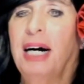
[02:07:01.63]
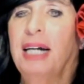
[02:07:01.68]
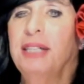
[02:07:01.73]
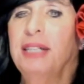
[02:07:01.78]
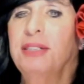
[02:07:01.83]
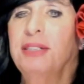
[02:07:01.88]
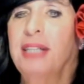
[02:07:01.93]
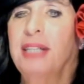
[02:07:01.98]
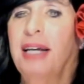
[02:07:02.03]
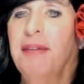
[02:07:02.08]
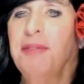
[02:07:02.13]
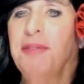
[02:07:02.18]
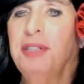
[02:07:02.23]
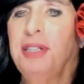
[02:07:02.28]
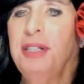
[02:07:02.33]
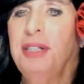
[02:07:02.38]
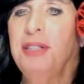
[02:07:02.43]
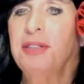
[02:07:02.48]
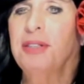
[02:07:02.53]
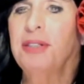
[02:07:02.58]

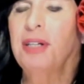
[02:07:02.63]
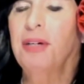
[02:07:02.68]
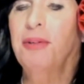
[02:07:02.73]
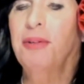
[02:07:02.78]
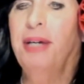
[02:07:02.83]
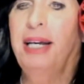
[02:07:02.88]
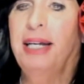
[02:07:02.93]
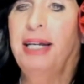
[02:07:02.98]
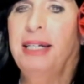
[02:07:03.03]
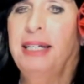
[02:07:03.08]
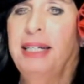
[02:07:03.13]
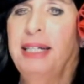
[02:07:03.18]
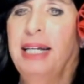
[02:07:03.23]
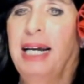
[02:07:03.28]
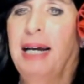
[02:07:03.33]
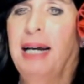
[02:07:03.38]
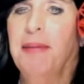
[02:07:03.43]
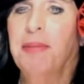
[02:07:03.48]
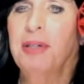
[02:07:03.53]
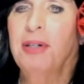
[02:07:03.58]
70s, no
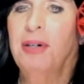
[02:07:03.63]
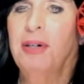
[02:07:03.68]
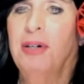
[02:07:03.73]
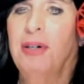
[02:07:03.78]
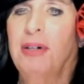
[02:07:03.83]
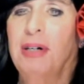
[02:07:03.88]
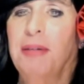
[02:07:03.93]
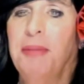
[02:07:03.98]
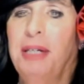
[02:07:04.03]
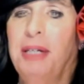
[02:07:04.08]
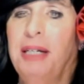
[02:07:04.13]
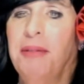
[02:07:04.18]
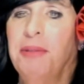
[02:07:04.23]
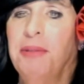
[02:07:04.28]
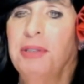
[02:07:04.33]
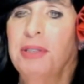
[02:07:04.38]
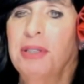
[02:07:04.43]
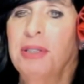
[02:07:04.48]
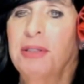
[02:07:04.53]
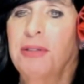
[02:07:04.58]
handicap at all. I mean, he
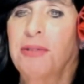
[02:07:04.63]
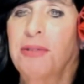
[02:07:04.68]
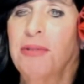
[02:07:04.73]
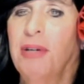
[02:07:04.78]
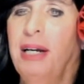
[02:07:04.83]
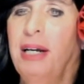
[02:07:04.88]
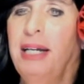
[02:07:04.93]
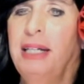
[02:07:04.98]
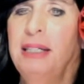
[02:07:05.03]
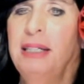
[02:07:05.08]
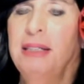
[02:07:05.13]
was a great